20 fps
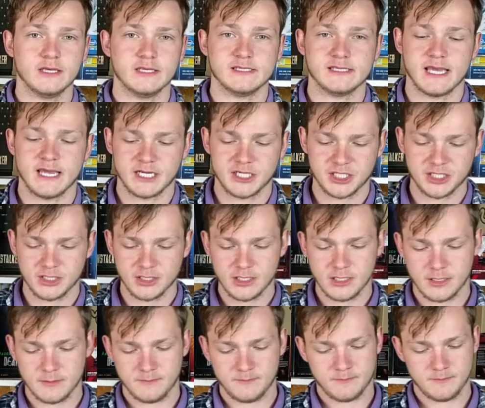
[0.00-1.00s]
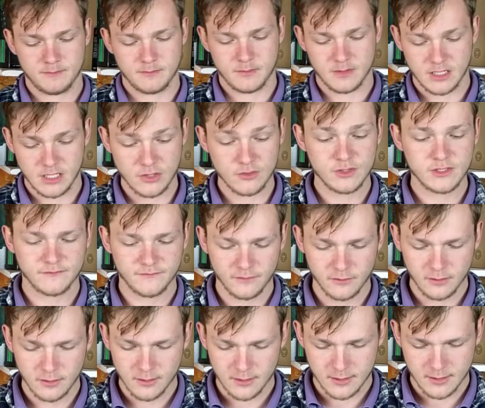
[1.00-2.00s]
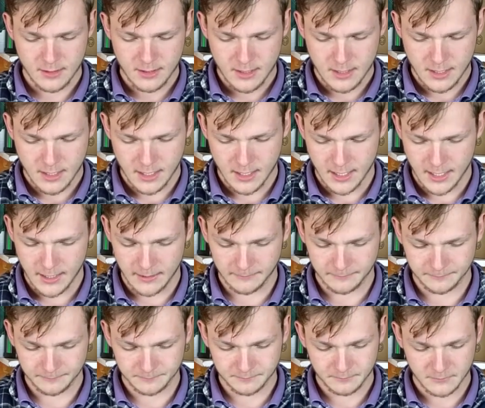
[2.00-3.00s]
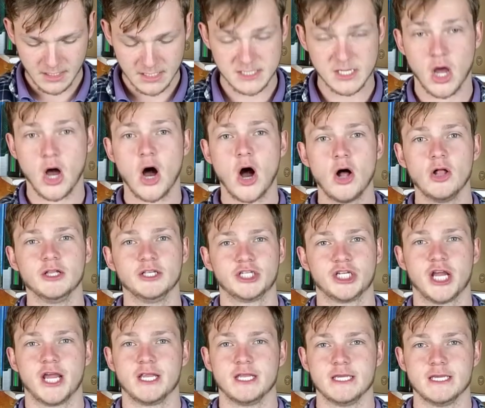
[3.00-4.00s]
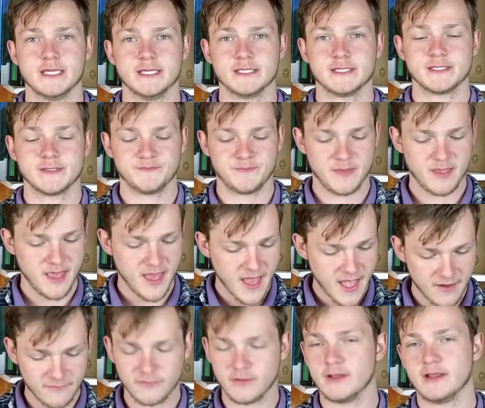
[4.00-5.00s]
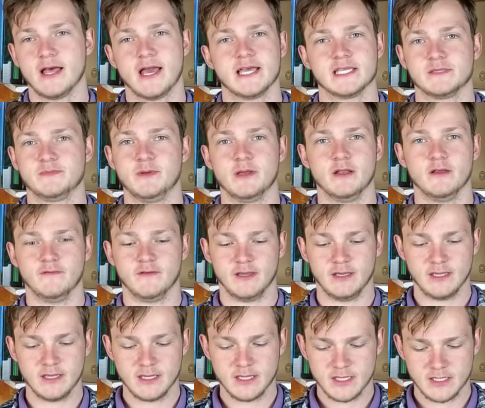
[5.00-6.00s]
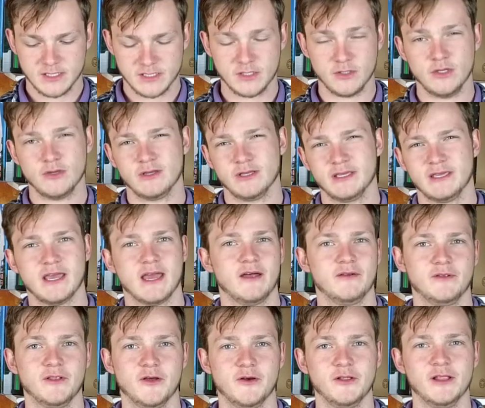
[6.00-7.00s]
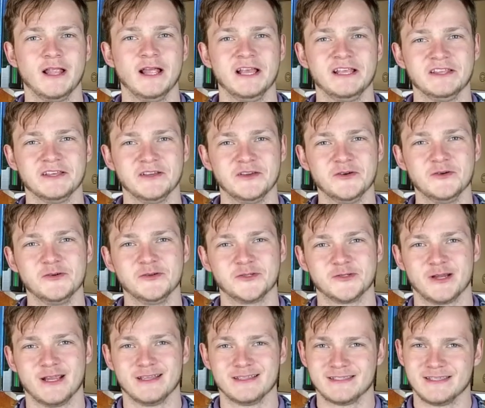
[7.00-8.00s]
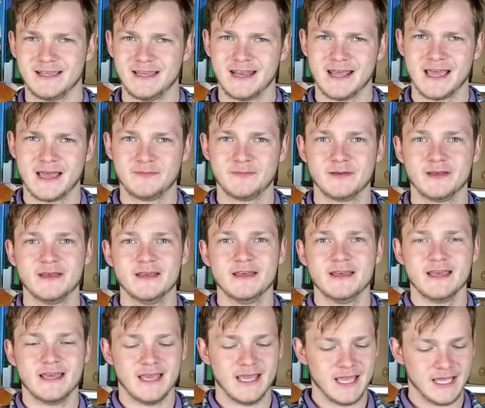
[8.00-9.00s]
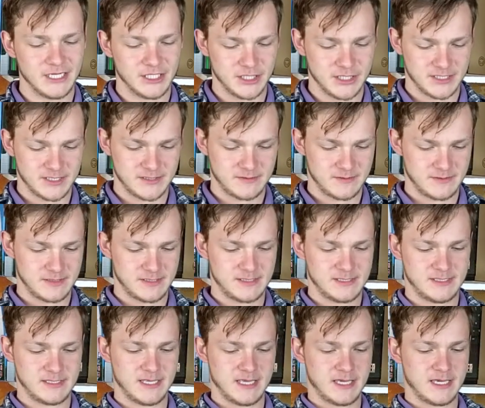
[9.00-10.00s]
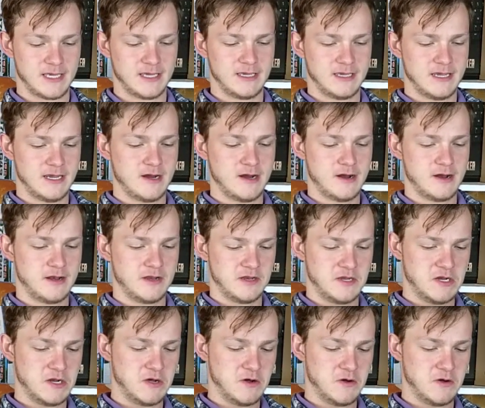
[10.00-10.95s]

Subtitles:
is actually useful. It's all in Chinese, every last bit of it. So you can download like the Google Translate app and just stick it here and,